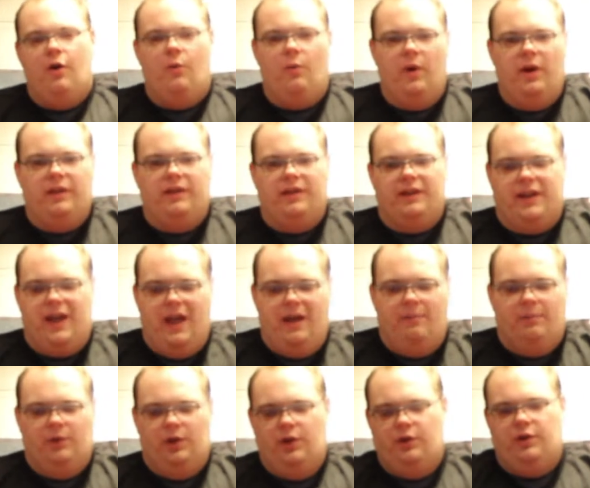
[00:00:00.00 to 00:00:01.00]
when the
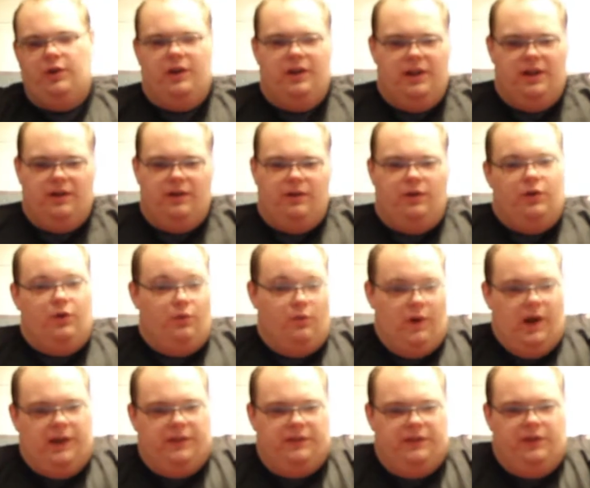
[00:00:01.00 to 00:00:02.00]
game loaded in a new
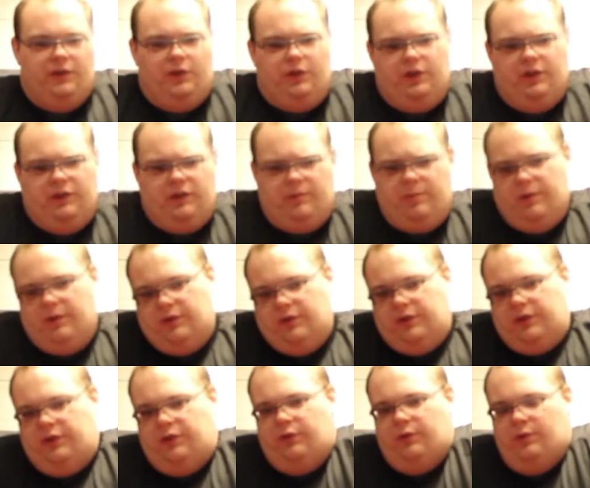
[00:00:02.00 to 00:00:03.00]
wrestler as
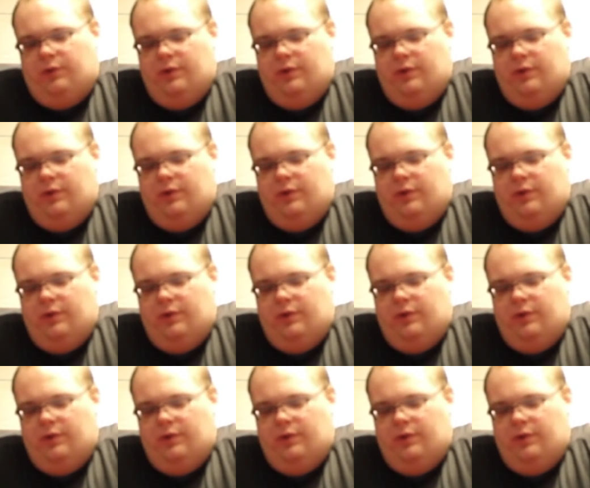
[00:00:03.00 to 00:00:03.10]
opposed to